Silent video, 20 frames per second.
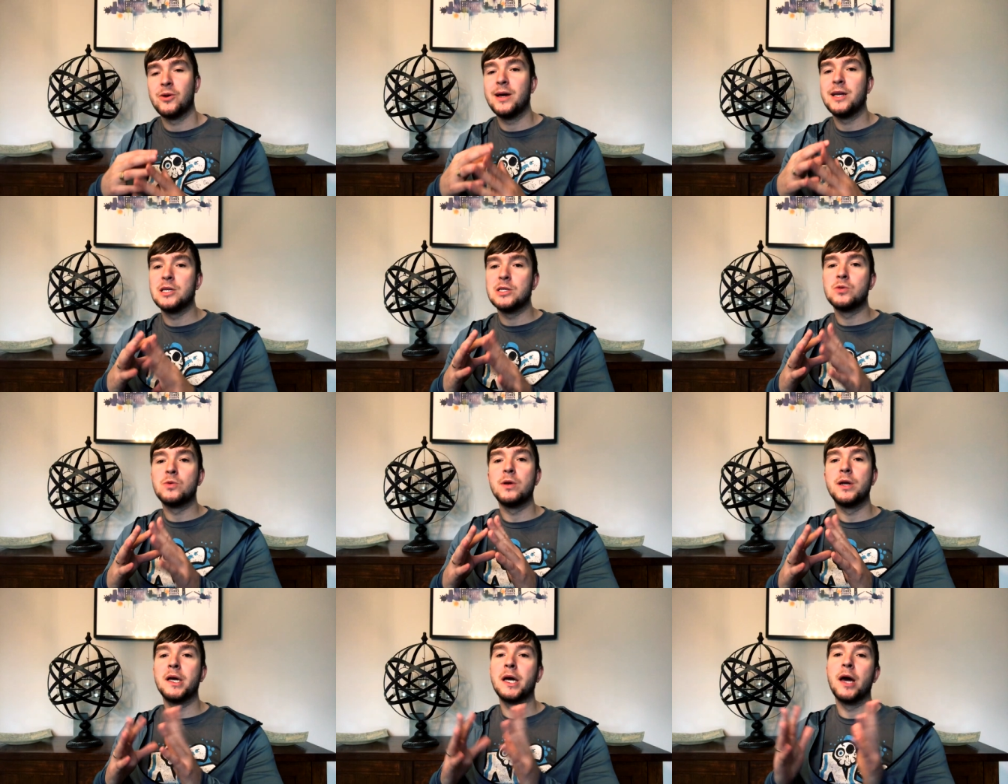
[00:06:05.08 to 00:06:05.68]
So I
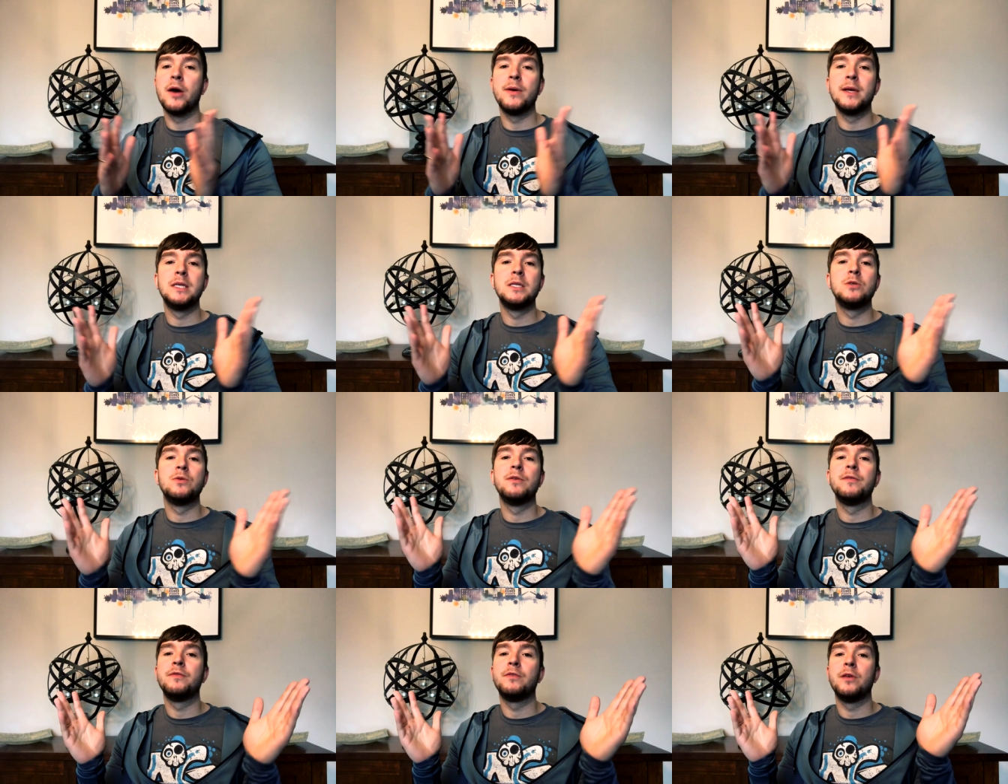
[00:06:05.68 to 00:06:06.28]
just want to go
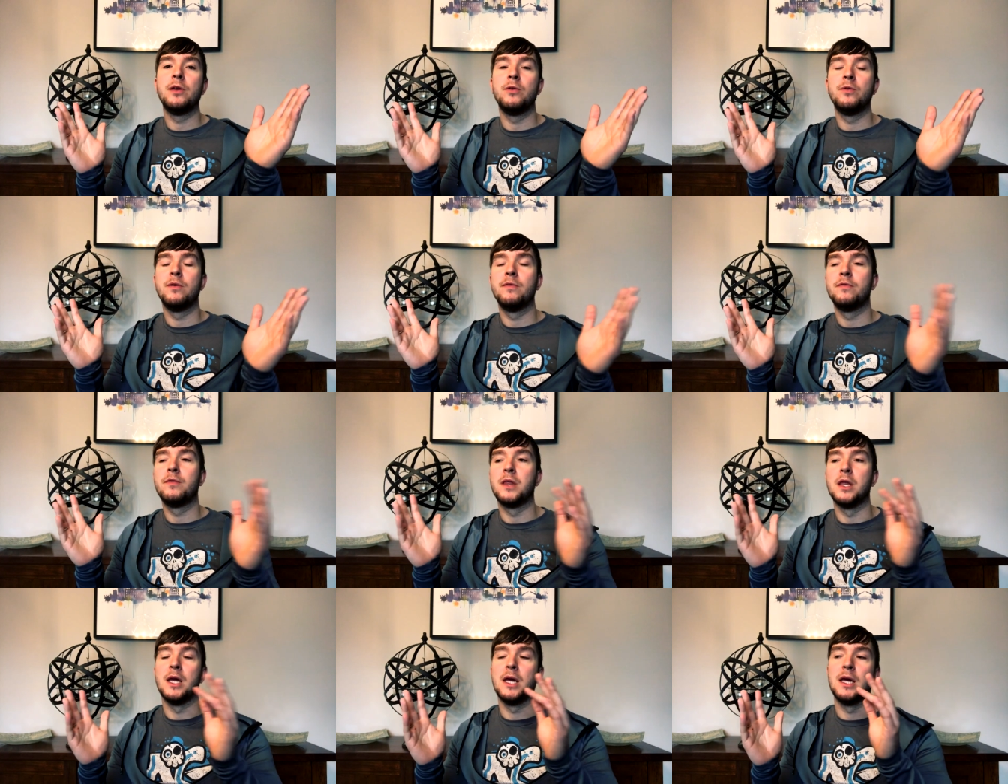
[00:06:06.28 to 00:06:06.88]
into a few
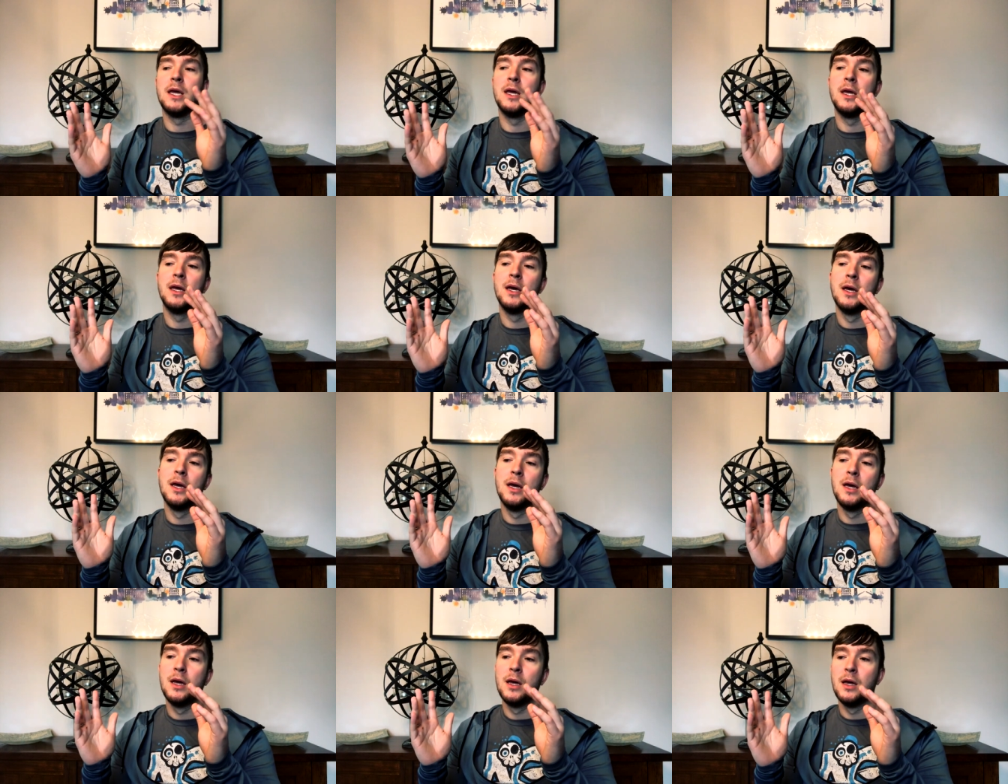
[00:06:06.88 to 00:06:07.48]
of the
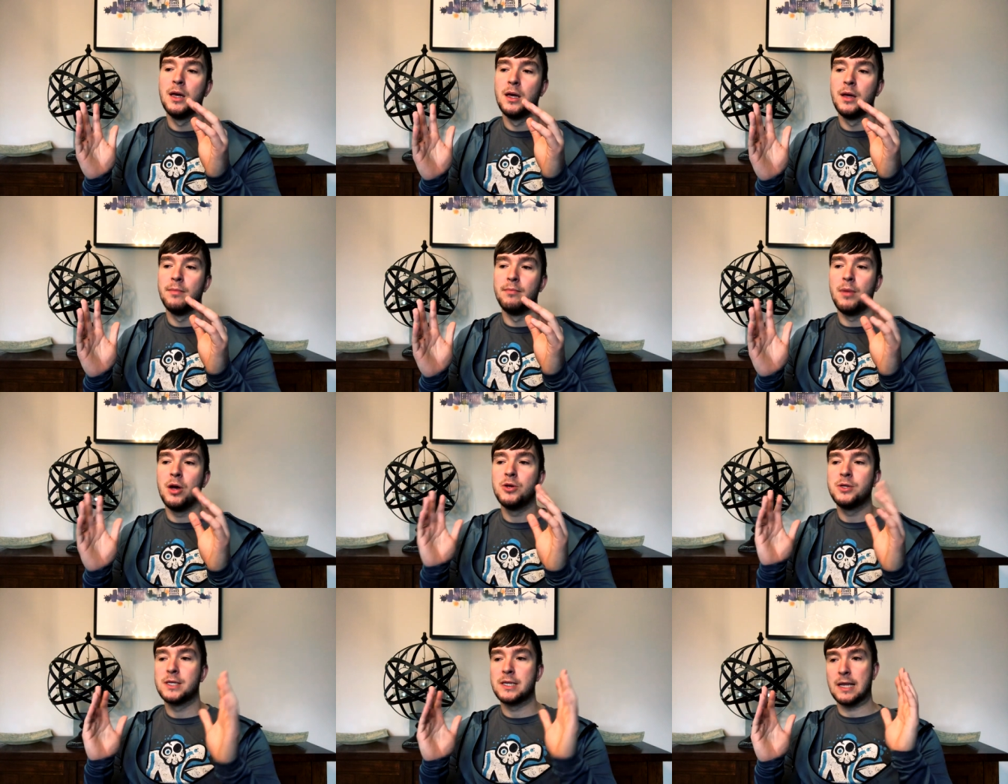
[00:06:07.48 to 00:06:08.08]

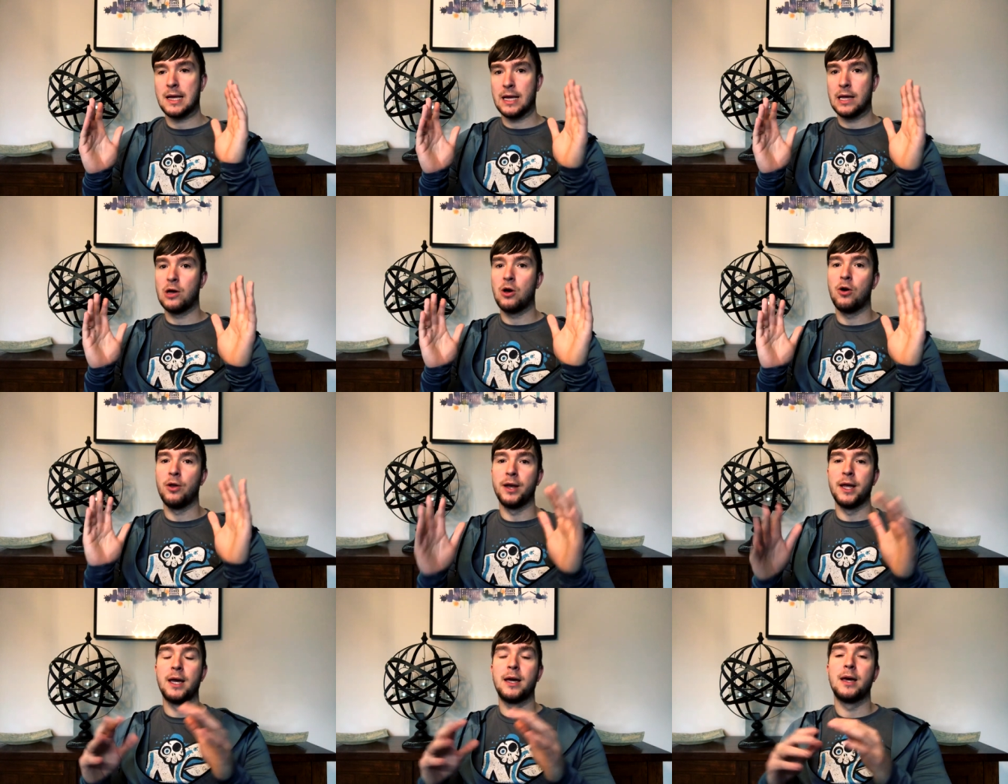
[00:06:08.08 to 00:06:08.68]
most
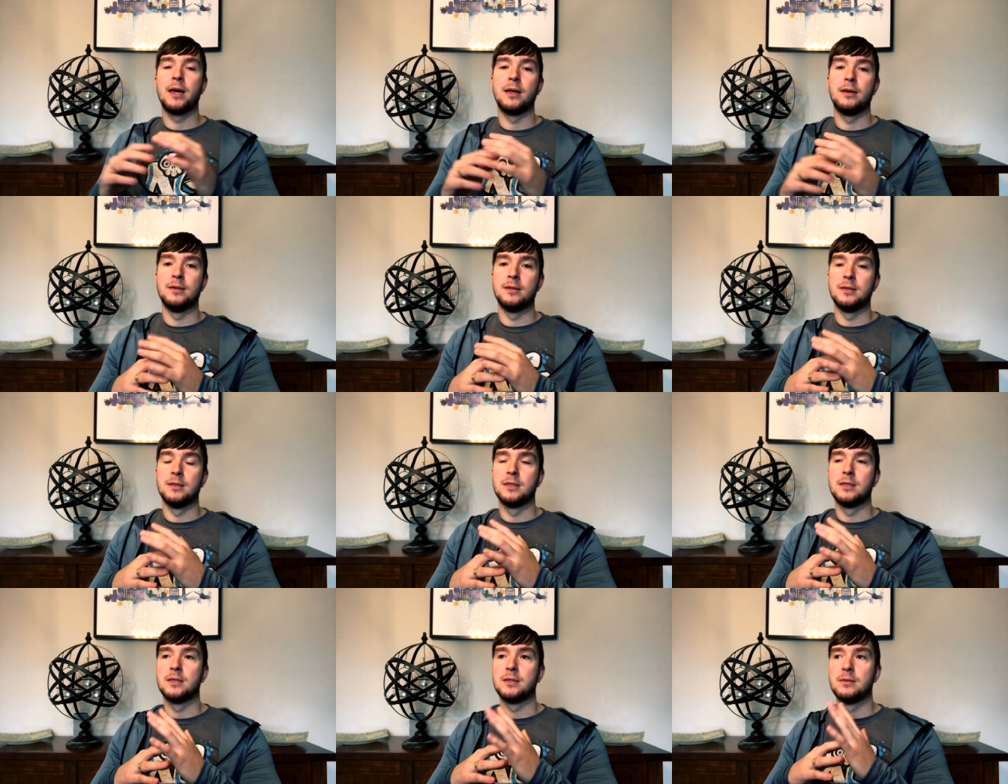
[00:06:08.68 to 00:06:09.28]
iconic
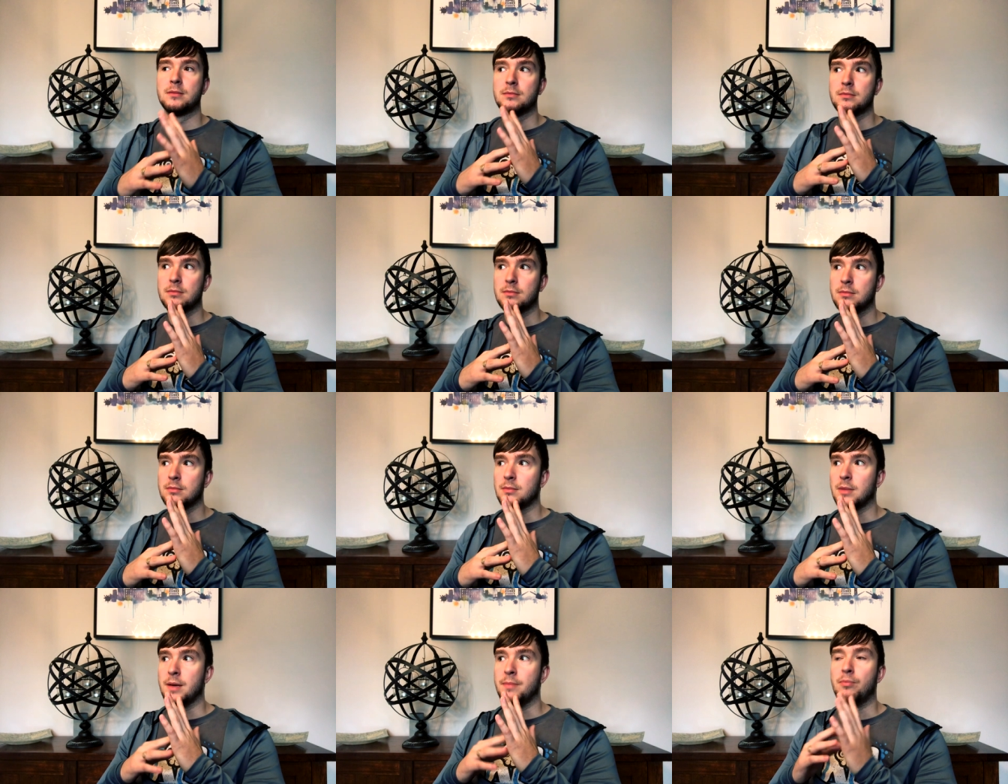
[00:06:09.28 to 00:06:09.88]
and
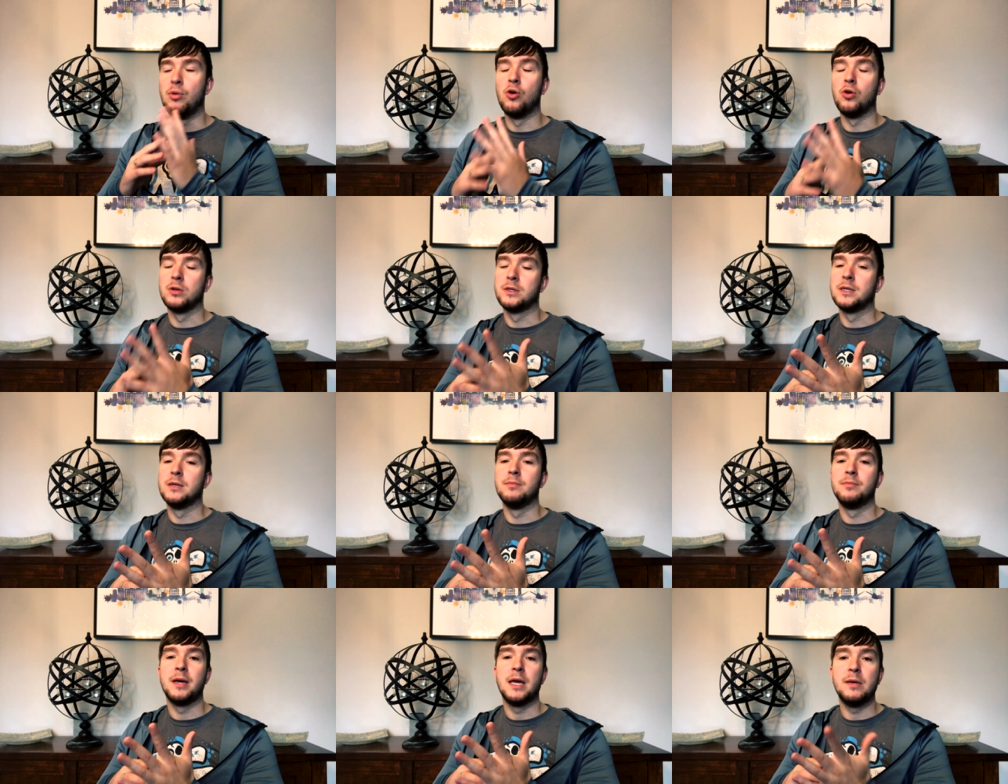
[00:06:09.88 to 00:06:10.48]

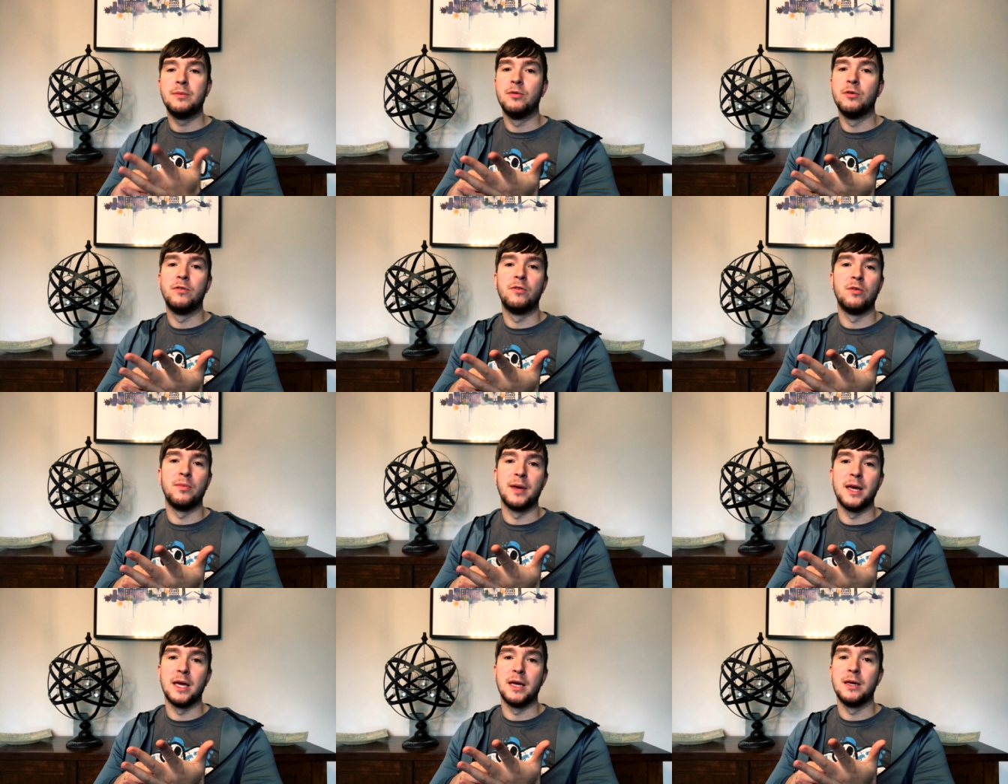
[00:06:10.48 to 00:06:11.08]
important people
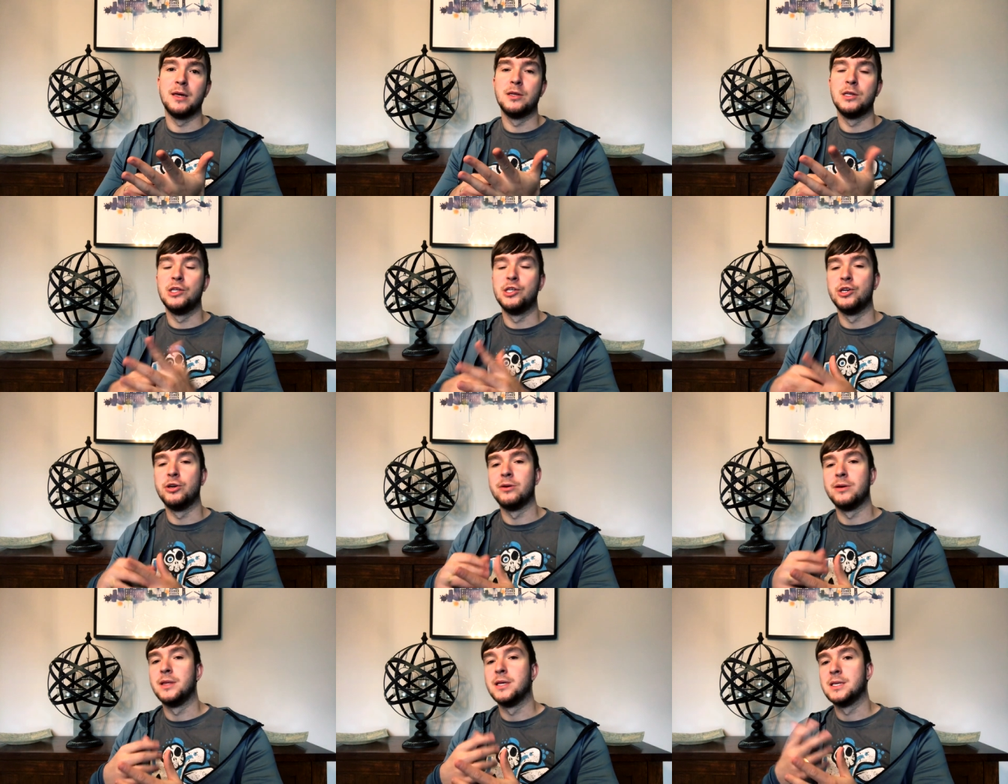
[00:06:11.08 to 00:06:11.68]
for me
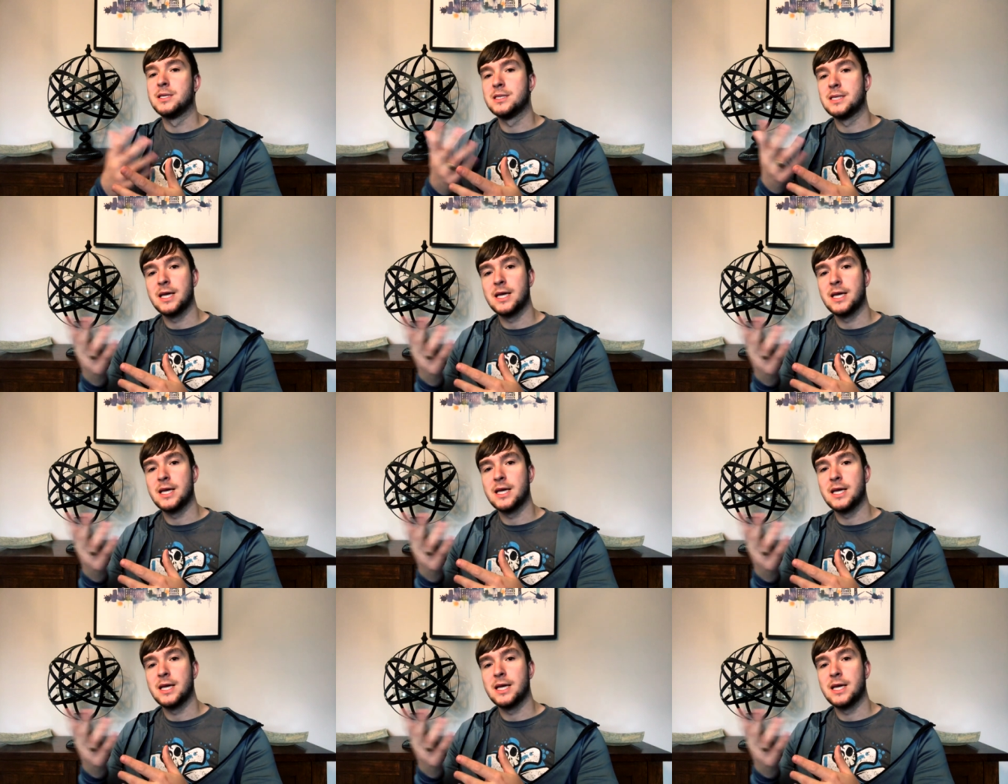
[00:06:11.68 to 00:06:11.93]
during this